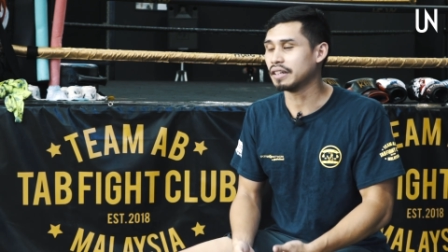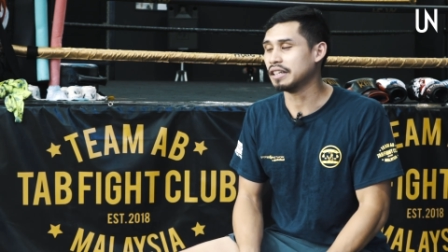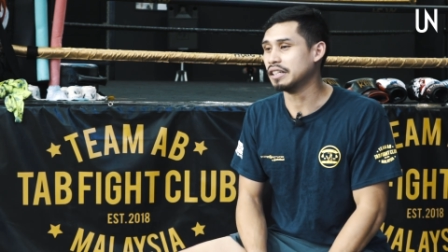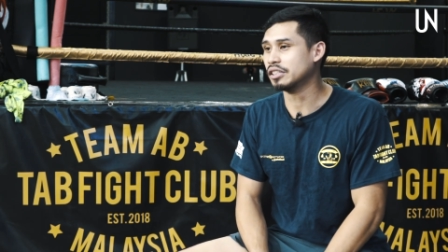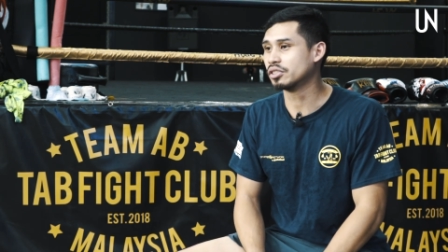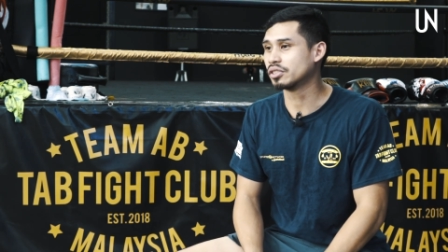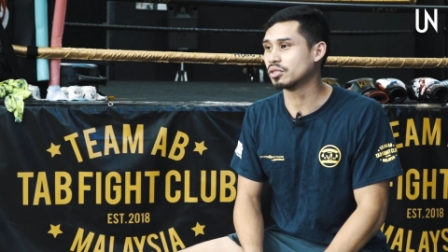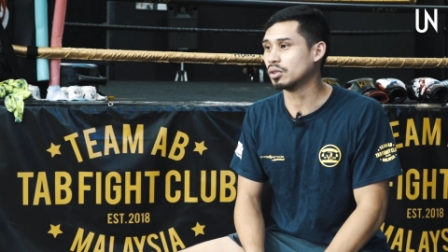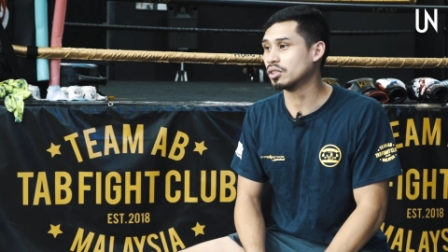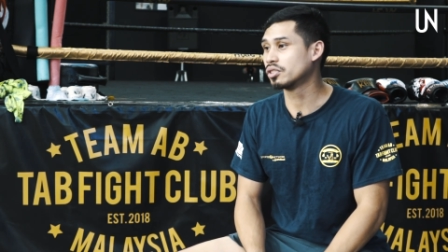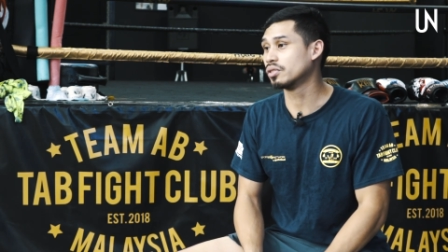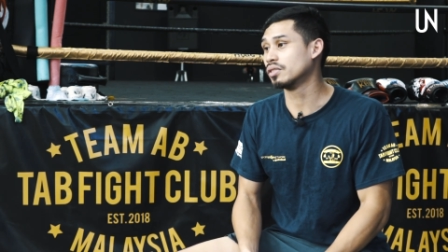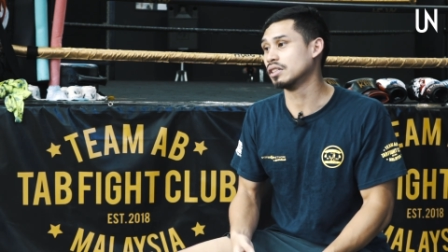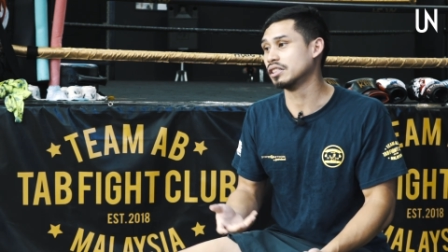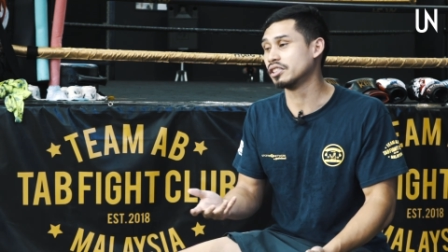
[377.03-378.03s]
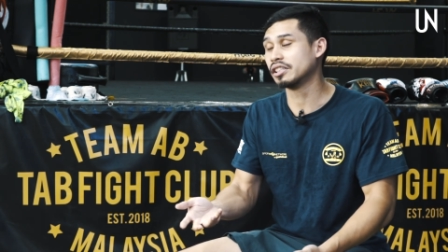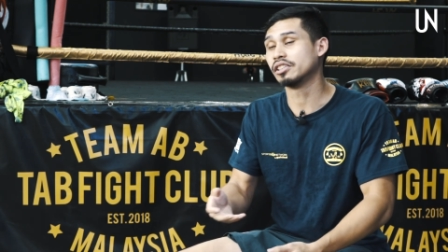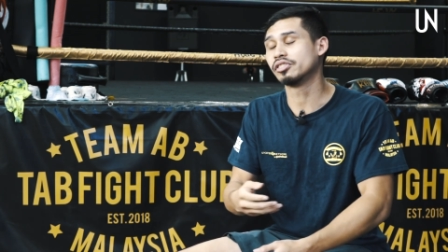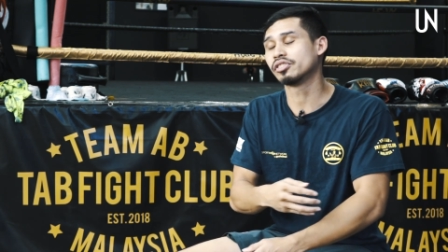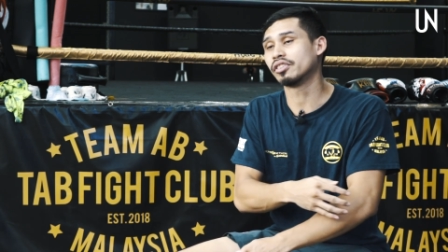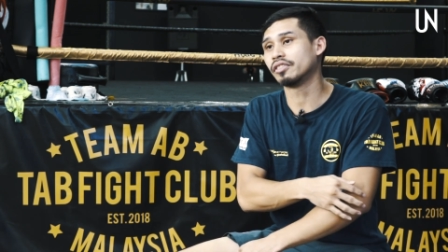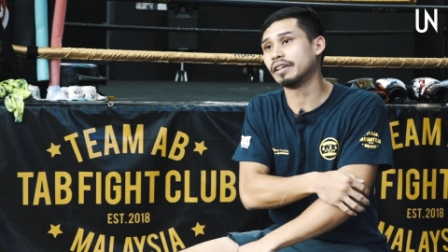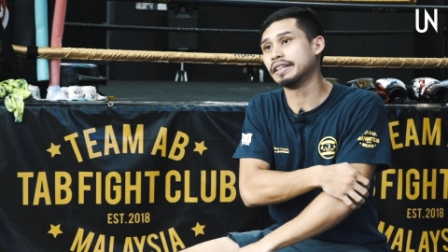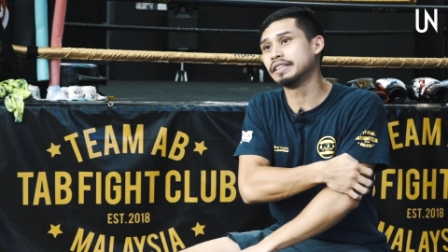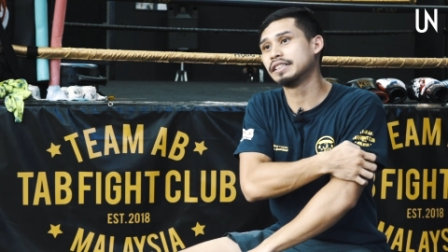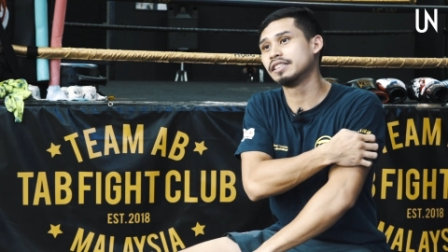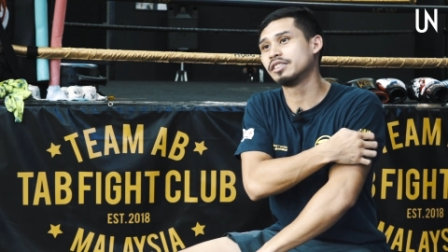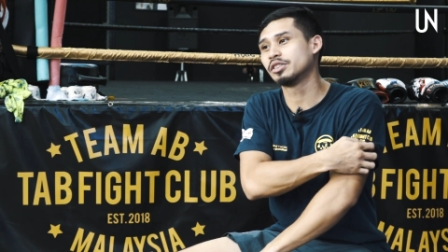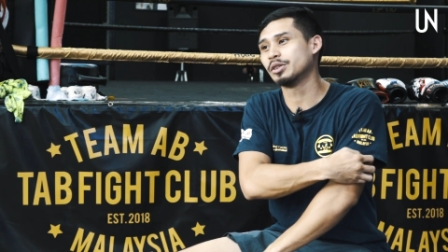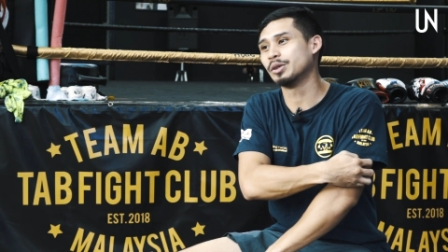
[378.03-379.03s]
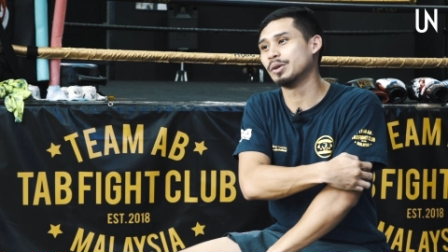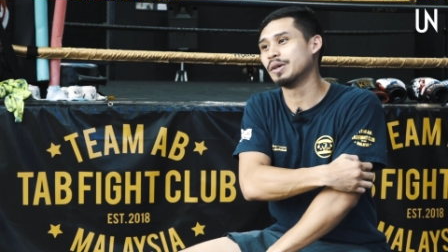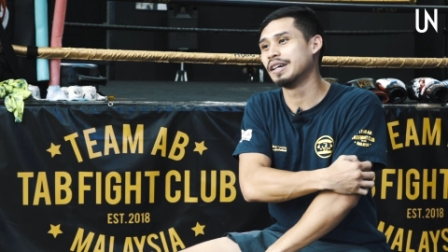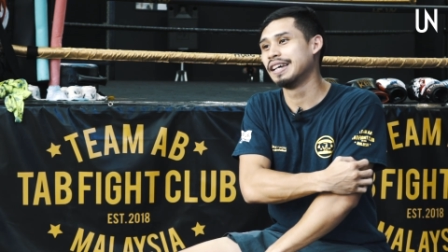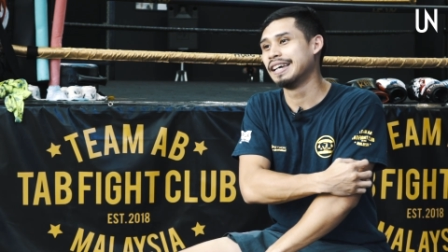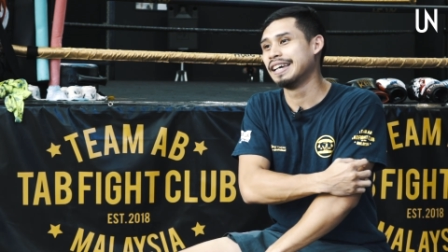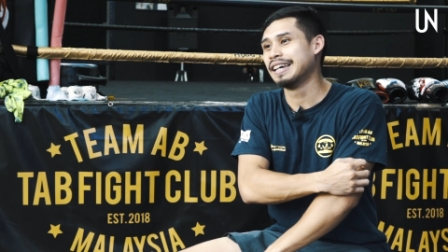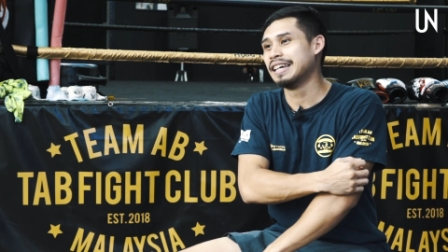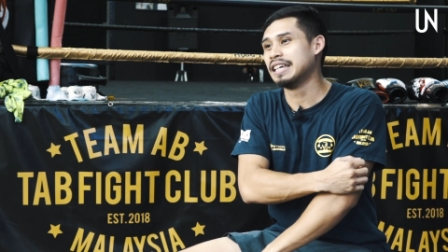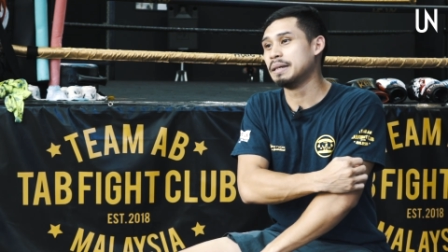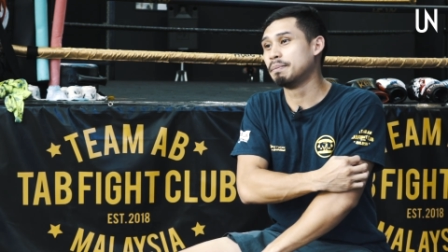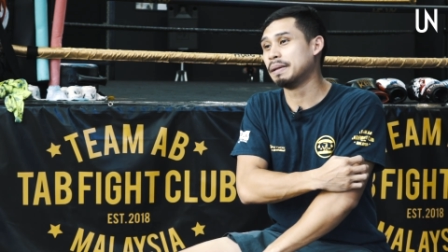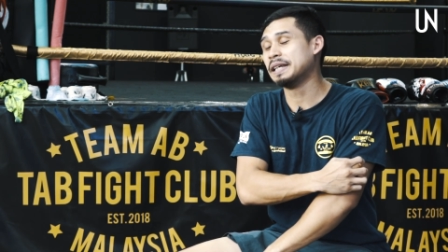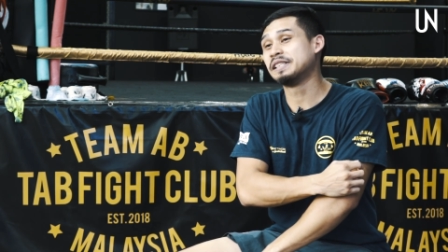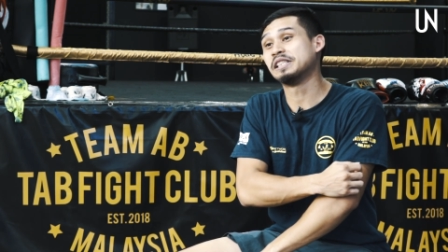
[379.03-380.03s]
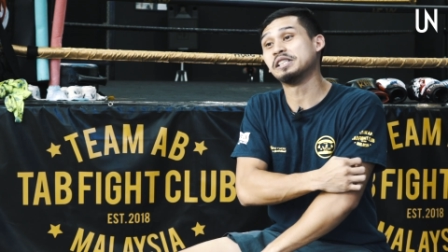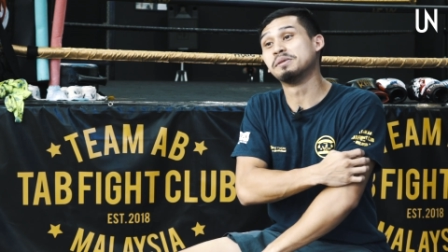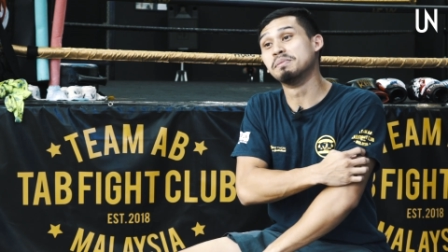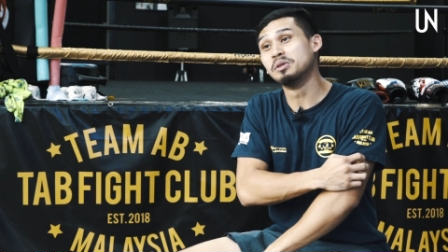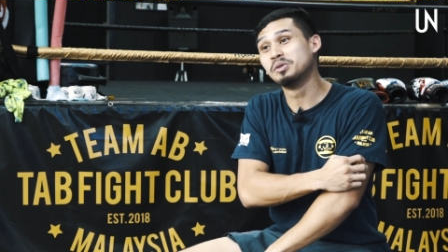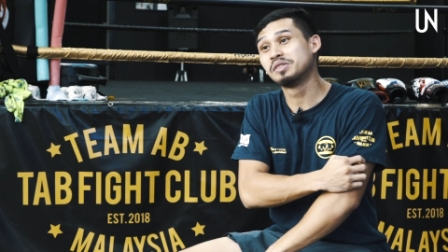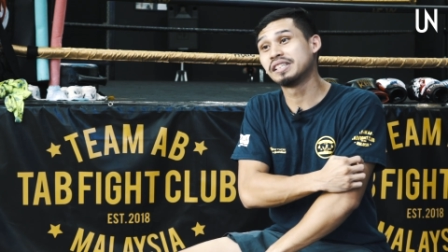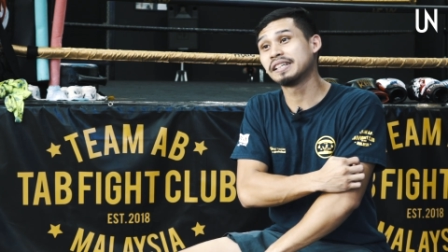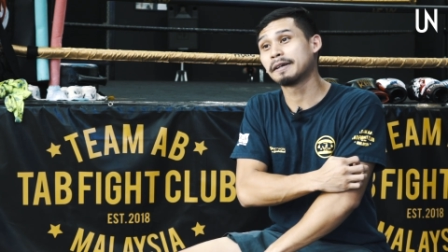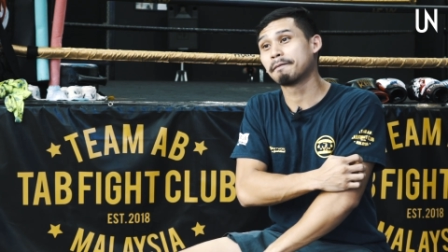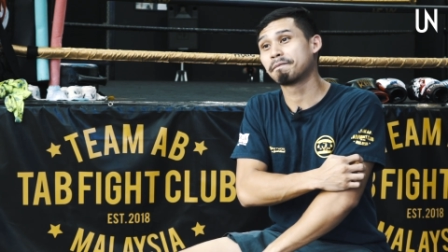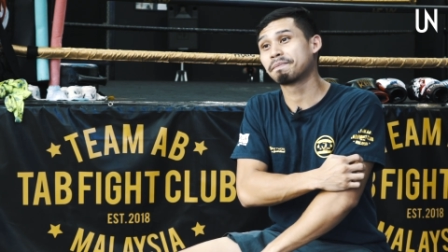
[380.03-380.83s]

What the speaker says: he's also a singer-songwriter, so he plays his music.